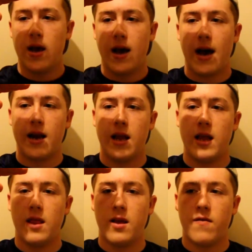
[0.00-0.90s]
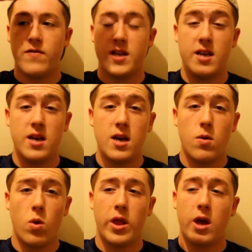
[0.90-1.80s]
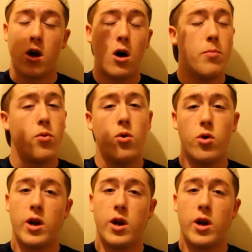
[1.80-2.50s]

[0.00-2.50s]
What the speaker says: and in their physique where they can't put on